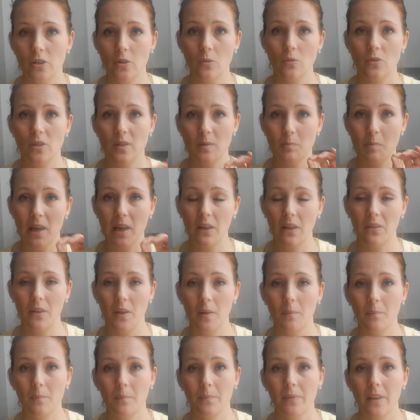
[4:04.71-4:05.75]
She'll just pick
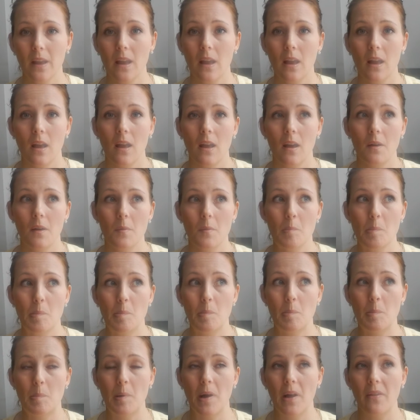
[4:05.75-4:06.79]
them,
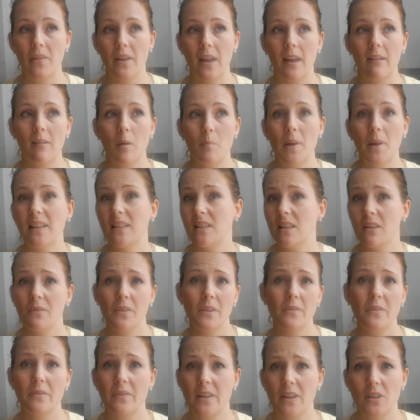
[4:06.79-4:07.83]
but there are plenty
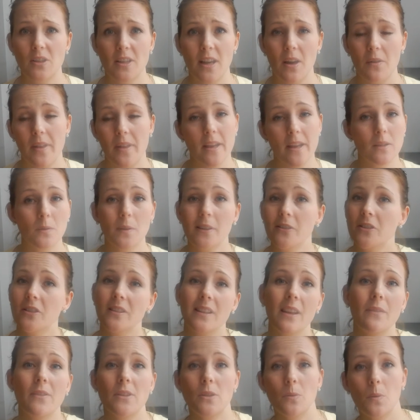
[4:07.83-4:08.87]
of other veg out there, so I
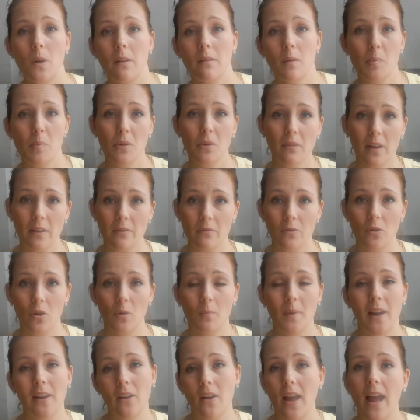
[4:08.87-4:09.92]
just give it to her in puree
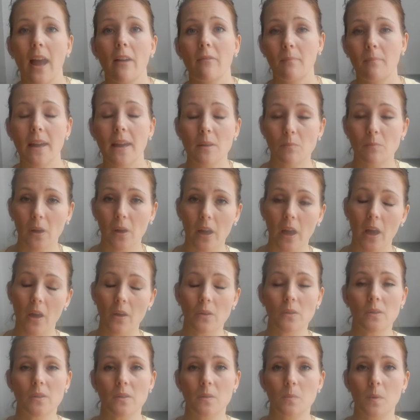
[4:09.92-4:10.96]
form. And I have made
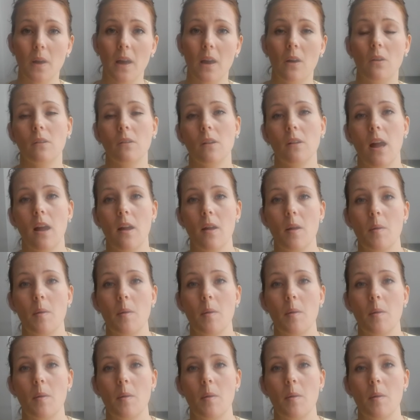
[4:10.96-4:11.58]
my own as well.